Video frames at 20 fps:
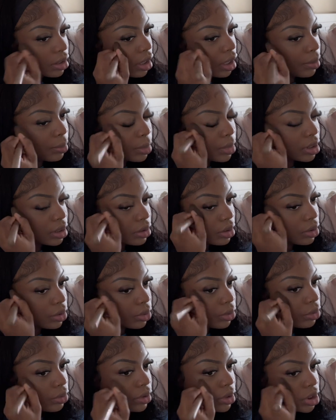I've been
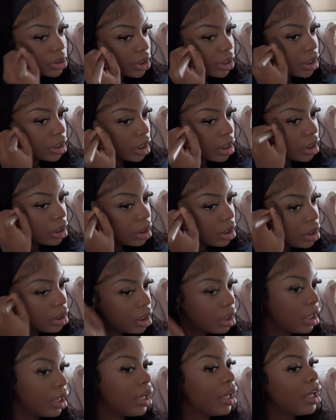through a journey,
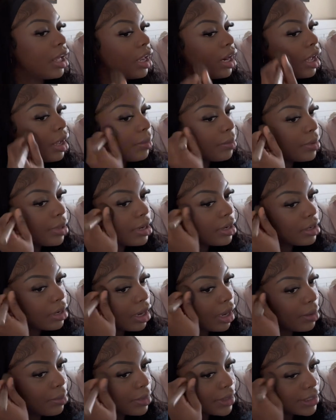and I've
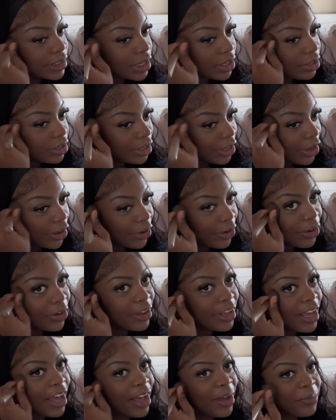been telling y'all, oh
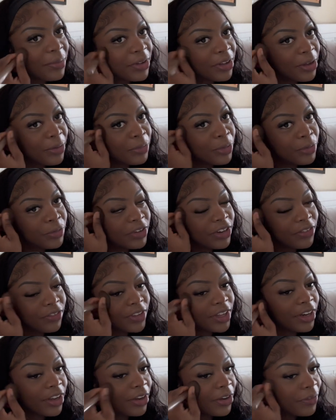yeah, I'm gonna come up with a
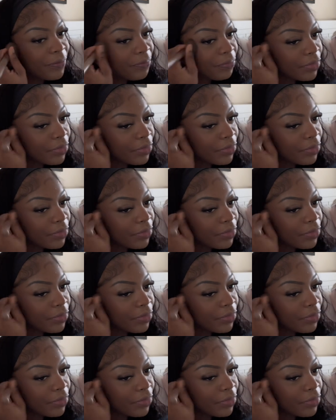video.